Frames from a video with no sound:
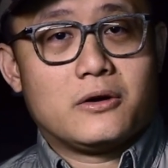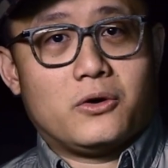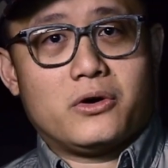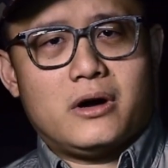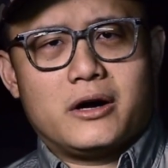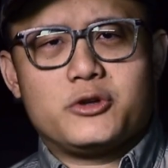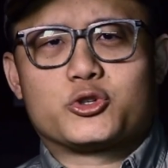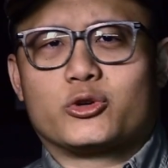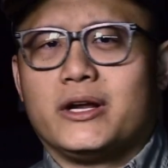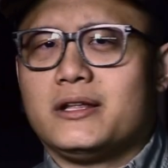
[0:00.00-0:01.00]
Or are you
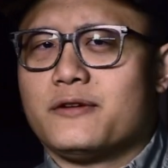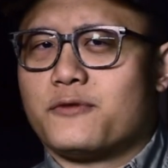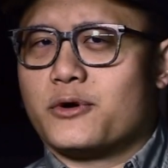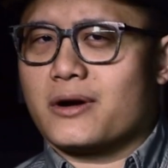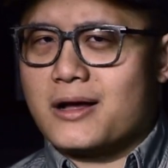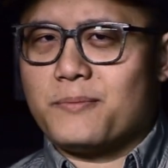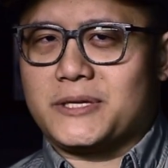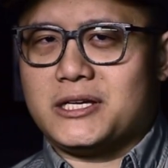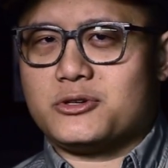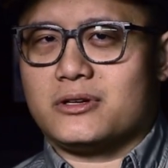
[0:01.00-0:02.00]
training for a
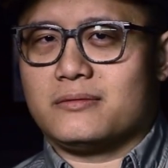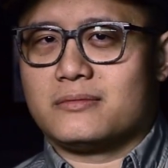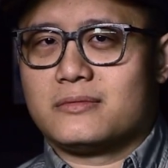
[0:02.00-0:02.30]
competition?